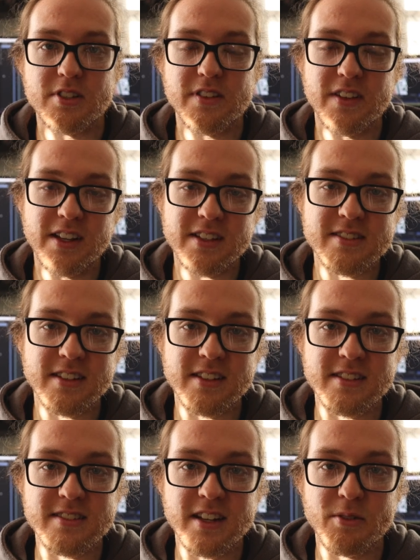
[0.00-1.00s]
So the next
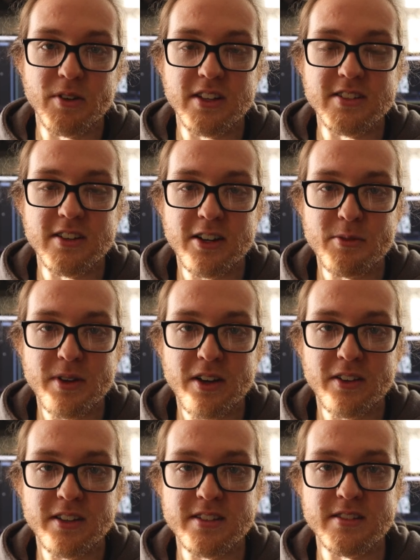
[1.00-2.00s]
lens that I want to talk
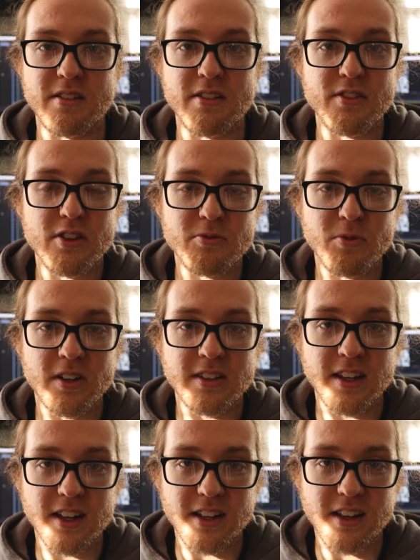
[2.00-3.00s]
about is the third one
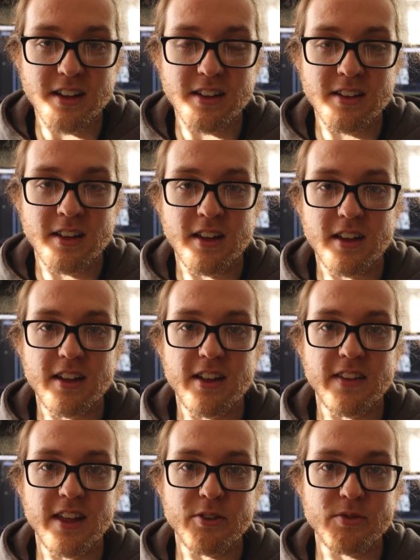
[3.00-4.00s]
that I got,
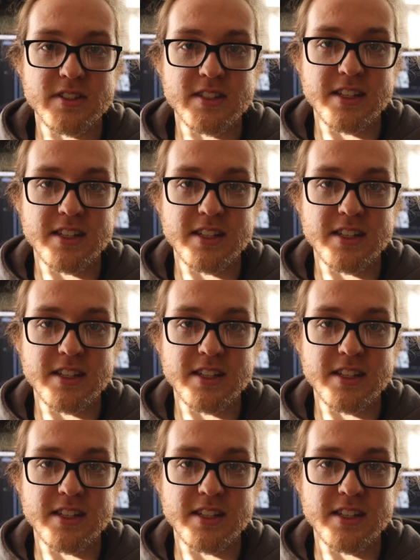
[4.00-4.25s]
and that was